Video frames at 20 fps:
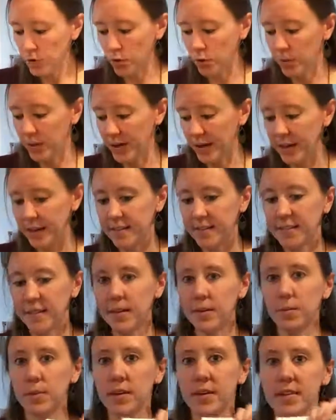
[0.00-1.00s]
or what I
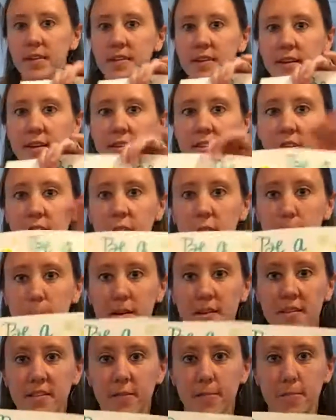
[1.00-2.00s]
did was I took a
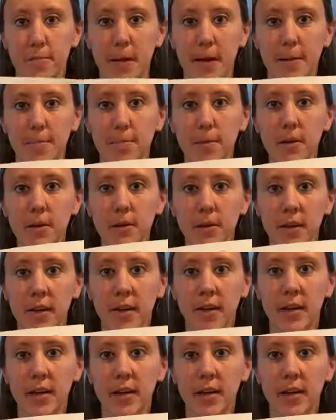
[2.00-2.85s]
piece of paper